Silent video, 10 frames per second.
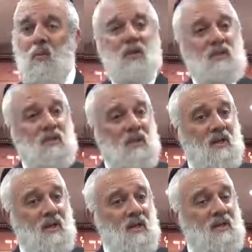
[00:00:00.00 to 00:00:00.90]
What is
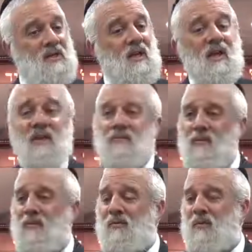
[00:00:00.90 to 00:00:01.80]
He designing
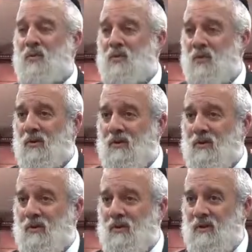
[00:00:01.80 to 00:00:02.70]
for the future?
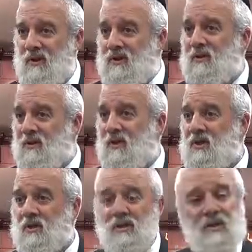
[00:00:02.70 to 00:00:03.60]
Is there
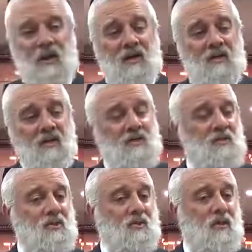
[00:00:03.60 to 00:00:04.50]
such a design? Is
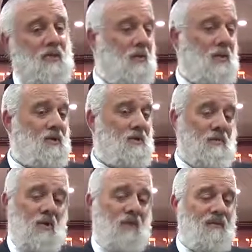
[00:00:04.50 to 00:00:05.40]
there such a plan? There is.
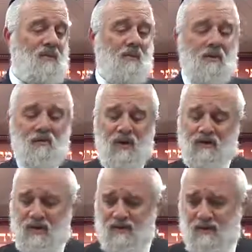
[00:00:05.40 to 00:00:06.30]
The prophets talk
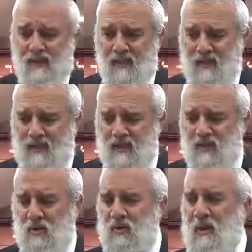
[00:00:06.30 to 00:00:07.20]
about that.
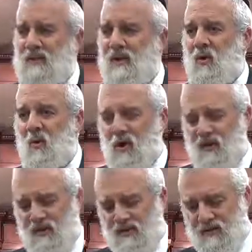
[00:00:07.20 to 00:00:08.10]
So it takes
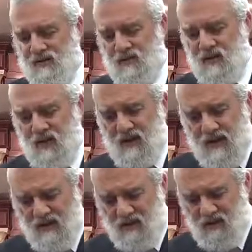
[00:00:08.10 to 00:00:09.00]
awareness. It
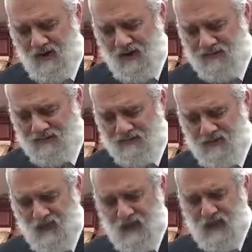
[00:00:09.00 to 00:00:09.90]
takes learning.
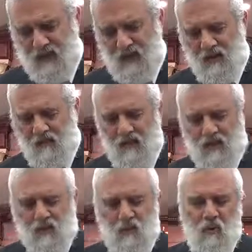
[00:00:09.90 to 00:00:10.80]

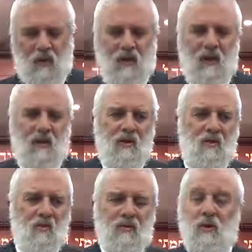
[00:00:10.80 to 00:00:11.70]
Because when we're
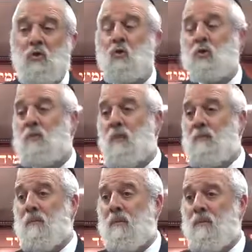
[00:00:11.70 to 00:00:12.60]
dealing with the Jewish
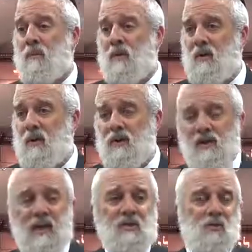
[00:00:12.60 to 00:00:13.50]
people, it
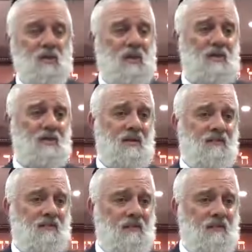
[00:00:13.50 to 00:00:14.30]
is extra sensitive.